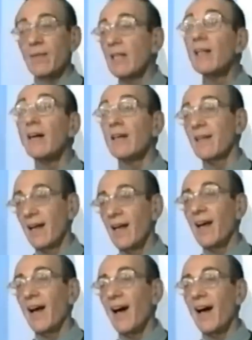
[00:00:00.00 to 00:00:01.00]
I say, "Look,
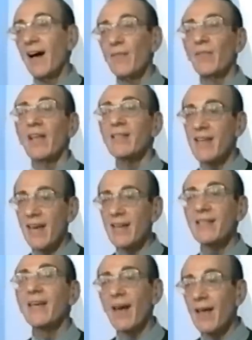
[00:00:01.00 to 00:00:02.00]
uh, let's get
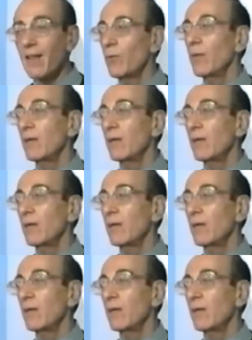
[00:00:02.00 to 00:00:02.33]
it together.